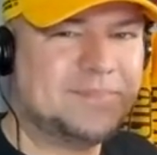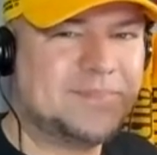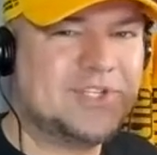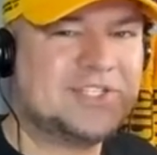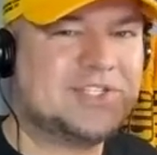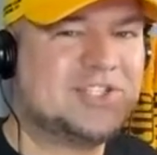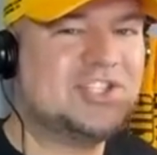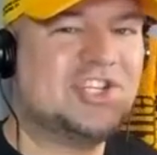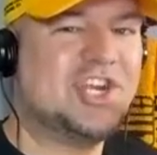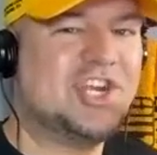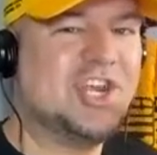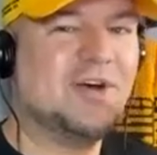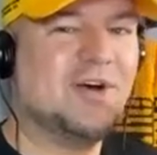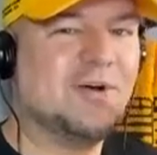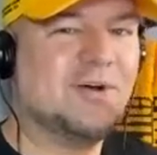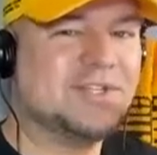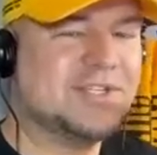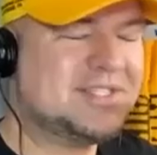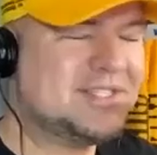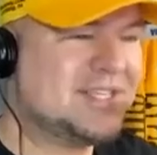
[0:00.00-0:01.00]
just
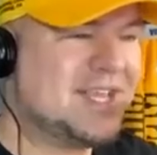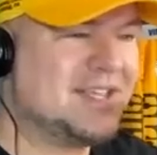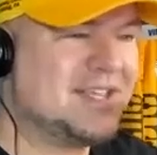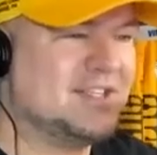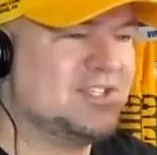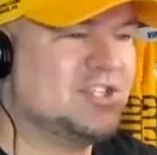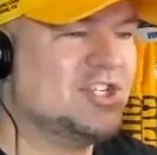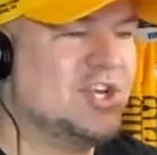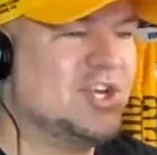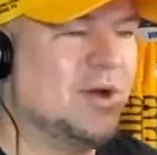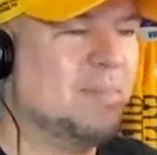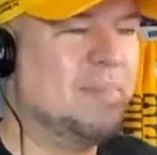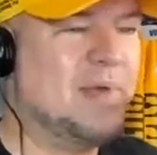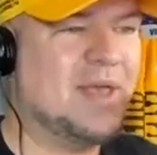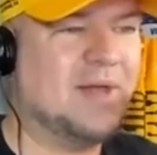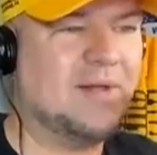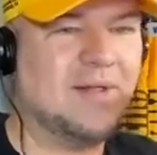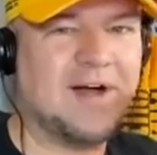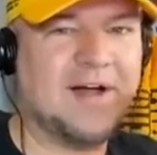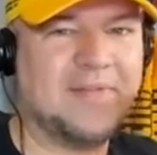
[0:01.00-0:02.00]
chill. Just take a chill
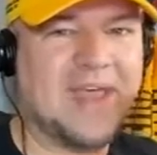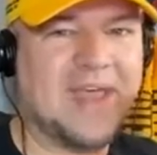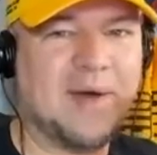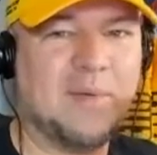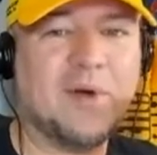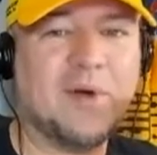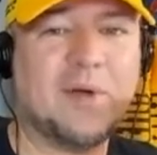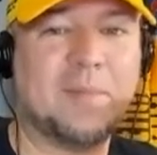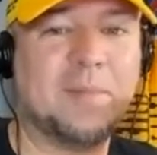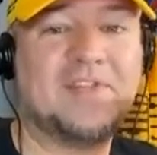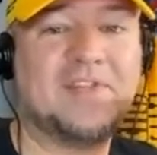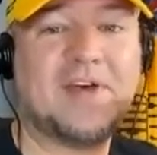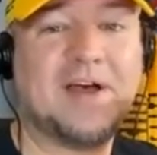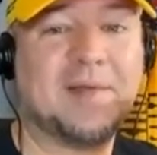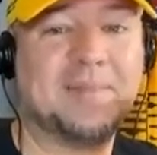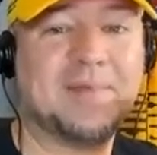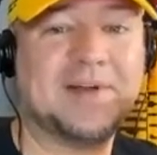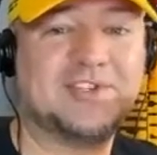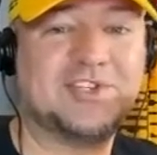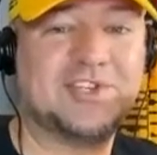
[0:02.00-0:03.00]
pill on that. We're going to be
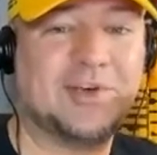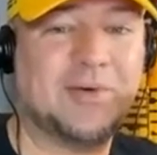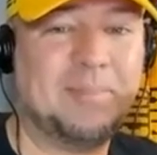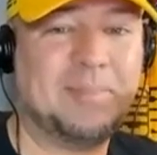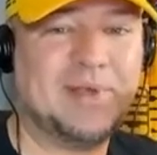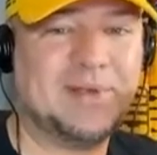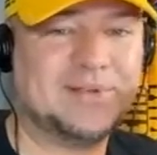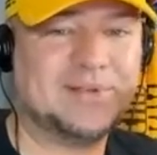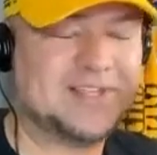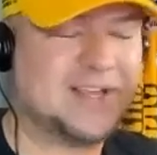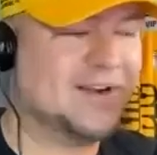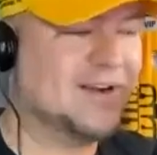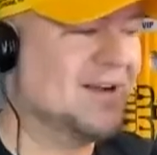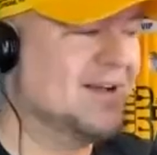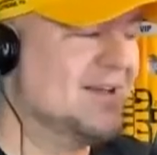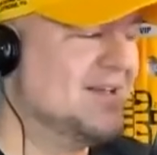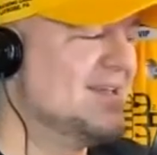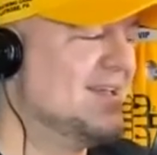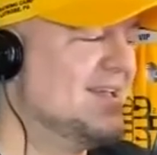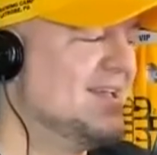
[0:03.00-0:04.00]
talking about chill pills here
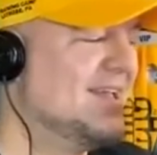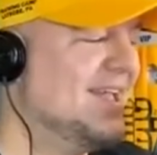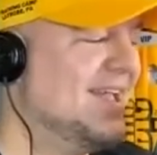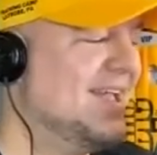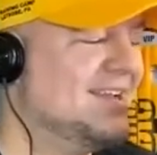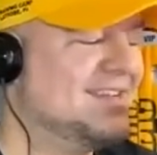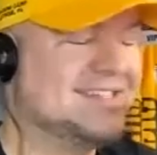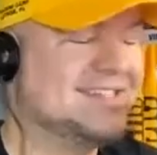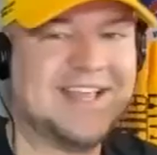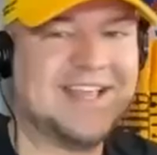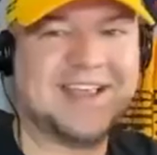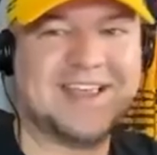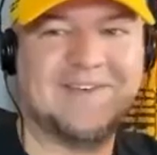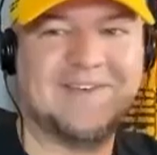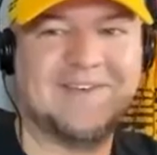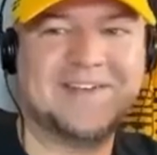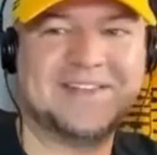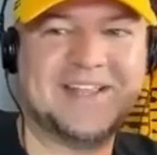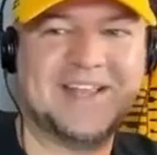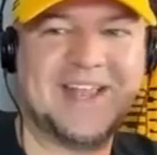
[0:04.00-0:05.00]
in a
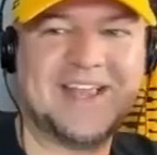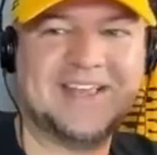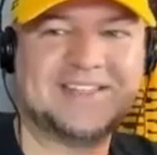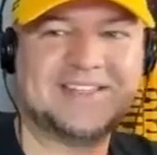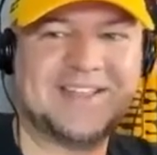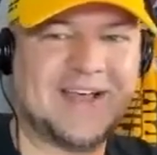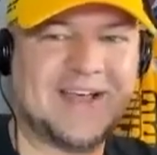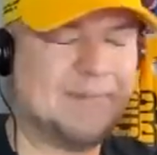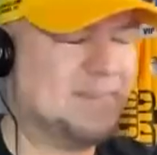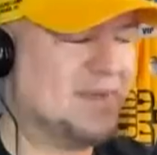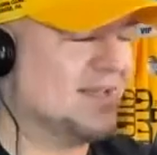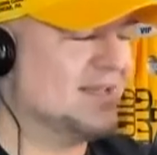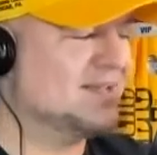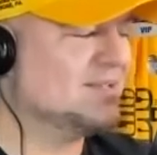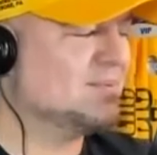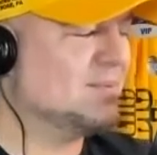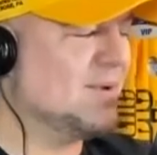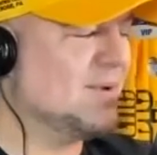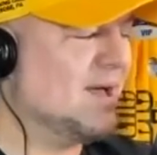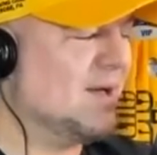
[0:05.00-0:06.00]
second with today's topic
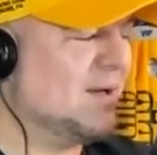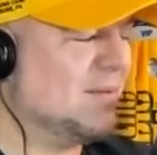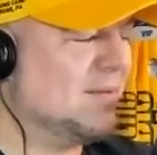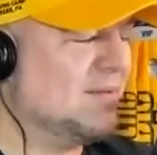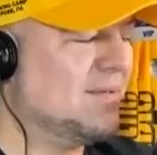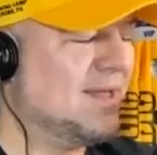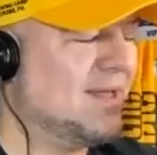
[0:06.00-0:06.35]
as well.